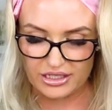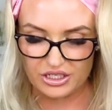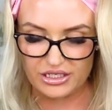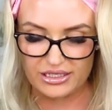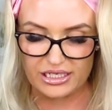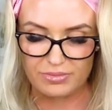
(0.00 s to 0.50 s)
So
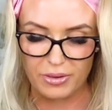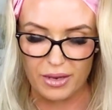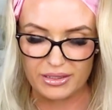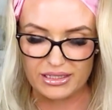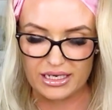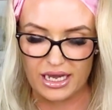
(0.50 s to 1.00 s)
she says
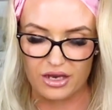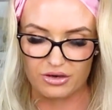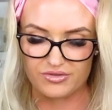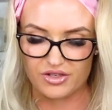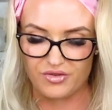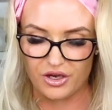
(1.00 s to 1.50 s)
plum is the
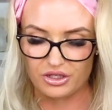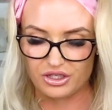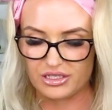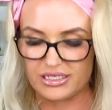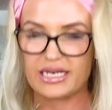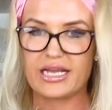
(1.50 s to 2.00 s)
color of
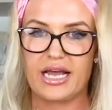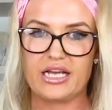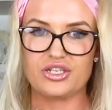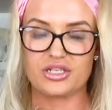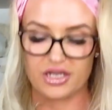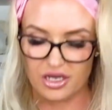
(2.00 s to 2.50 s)
devotion,
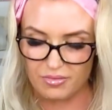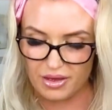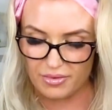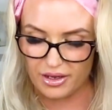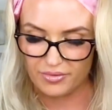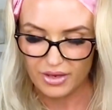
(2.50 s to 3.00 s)
dedication, and
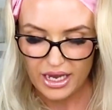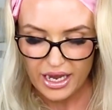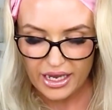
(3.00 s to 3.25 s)
commitment.